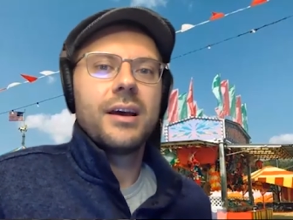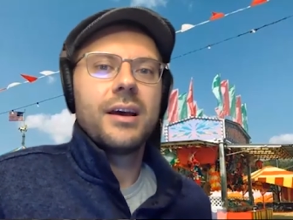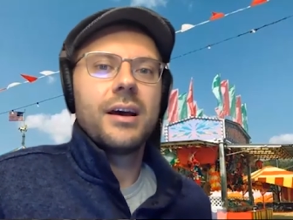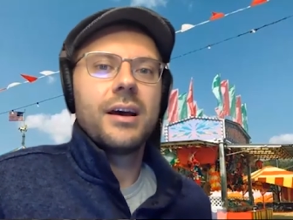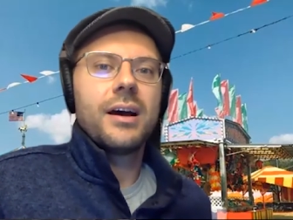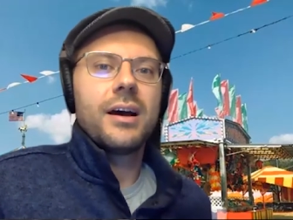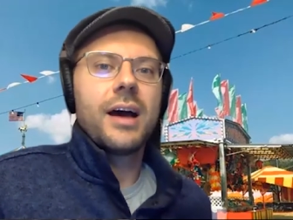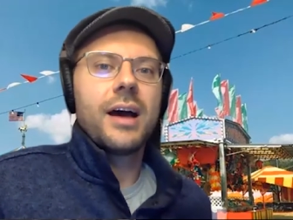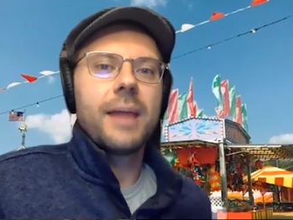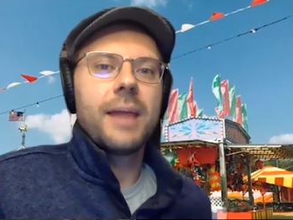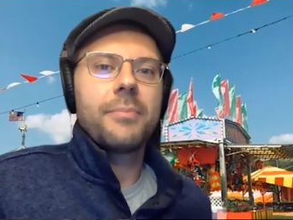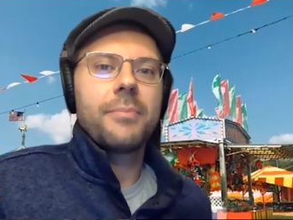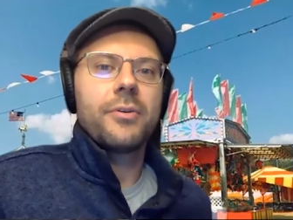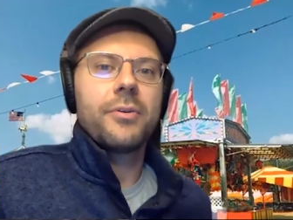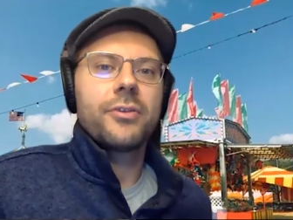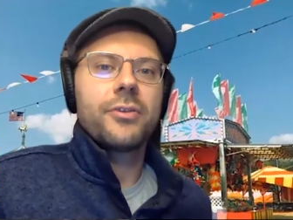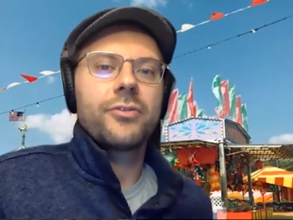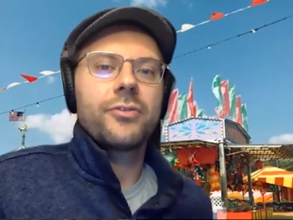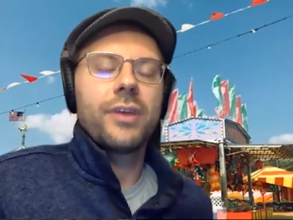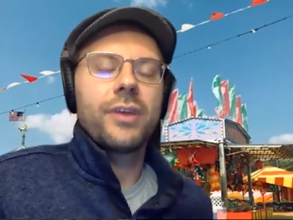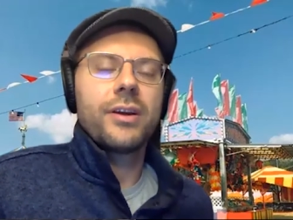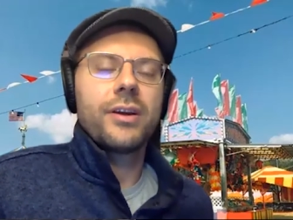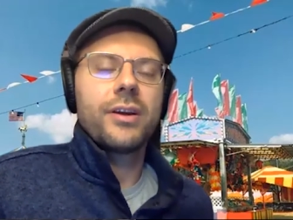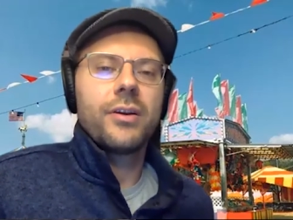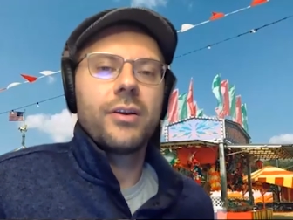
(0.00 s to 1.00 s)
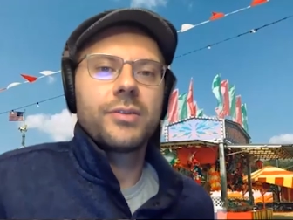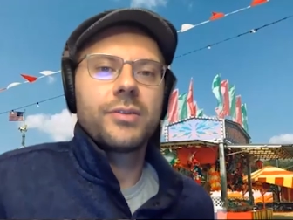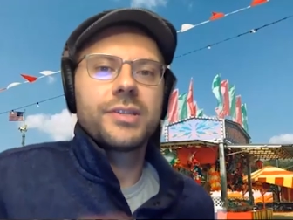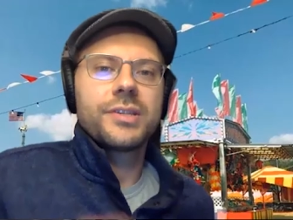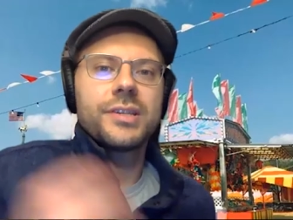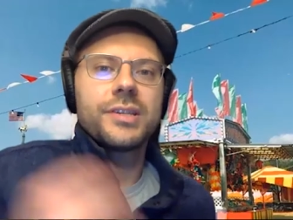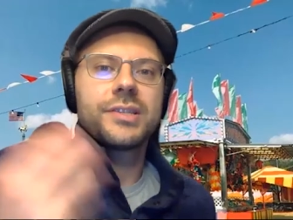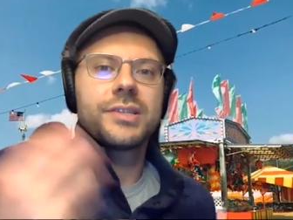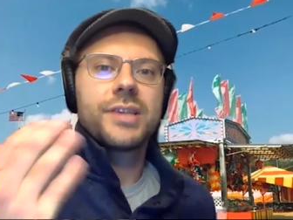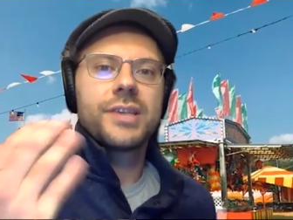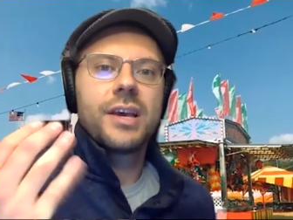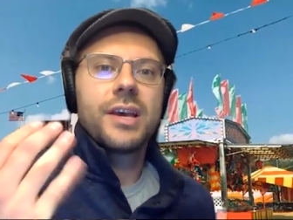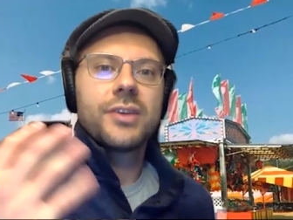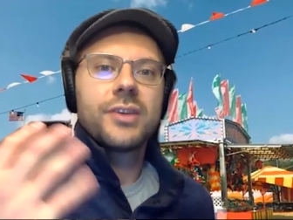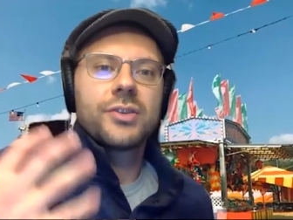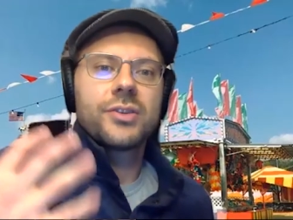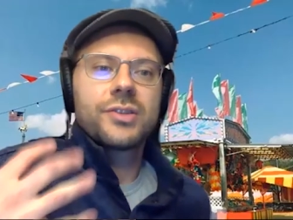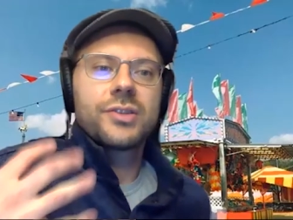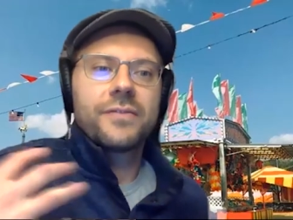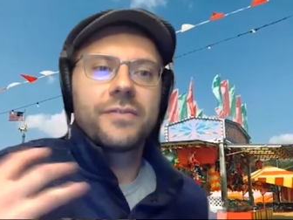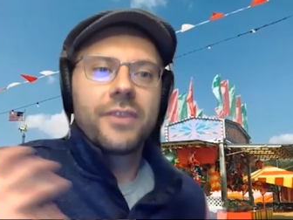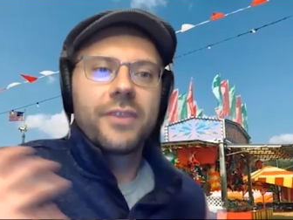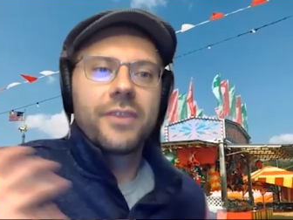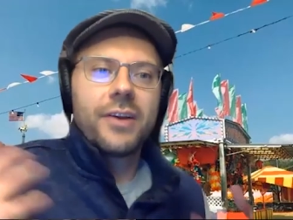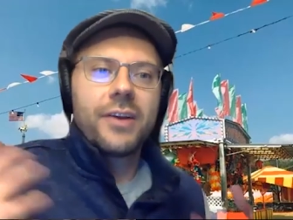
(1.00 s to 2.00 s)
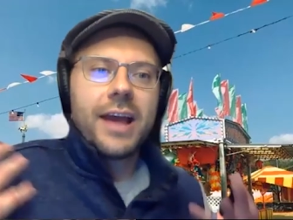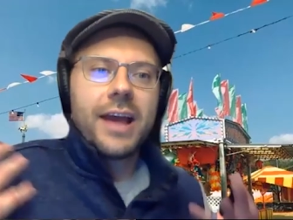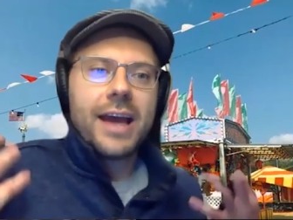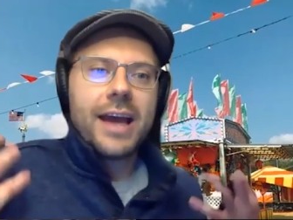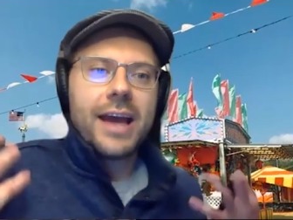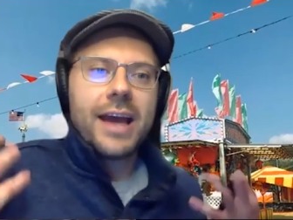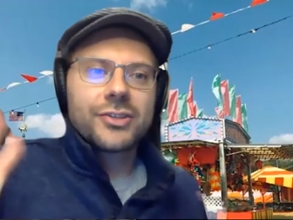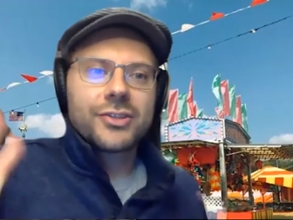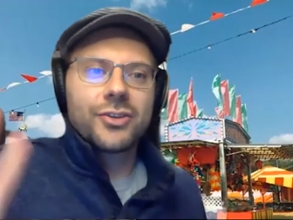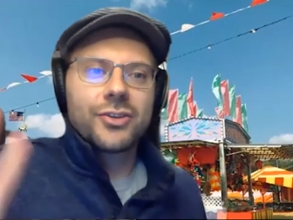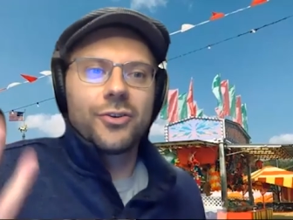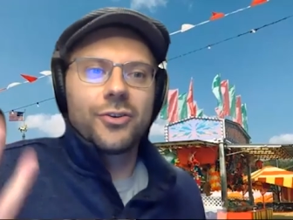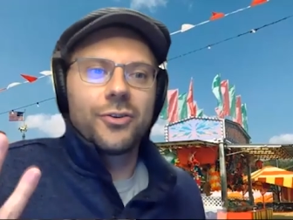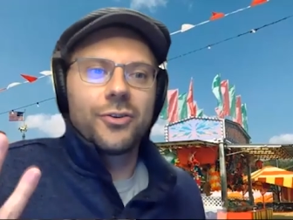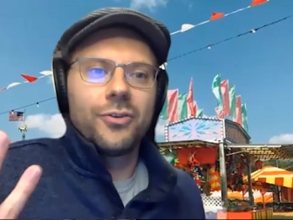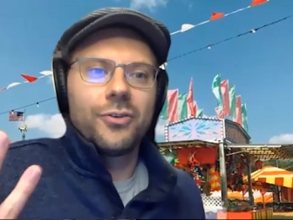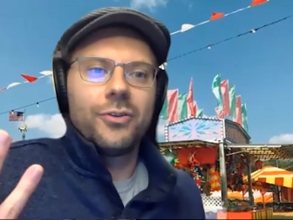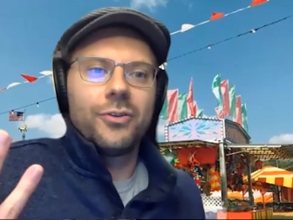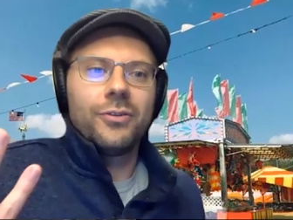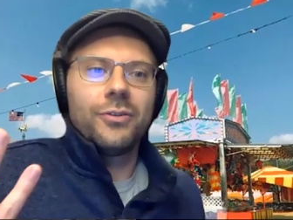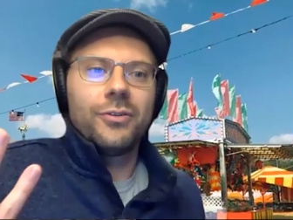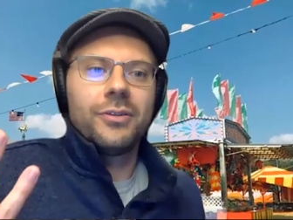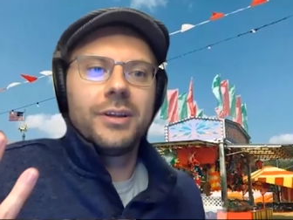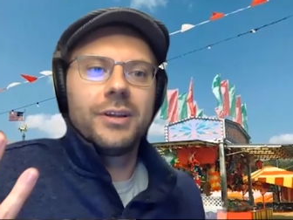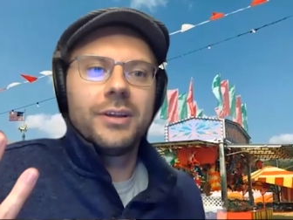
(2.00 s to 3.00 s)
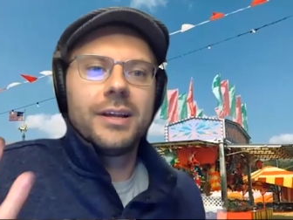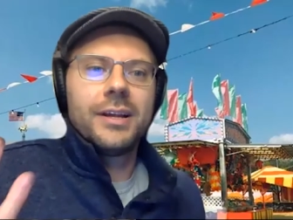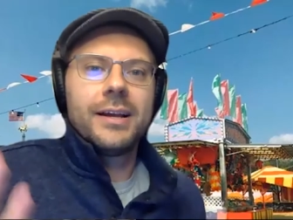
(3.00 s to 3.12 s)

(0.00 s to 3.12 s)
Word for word: uh, hypertrichosis so it's a very external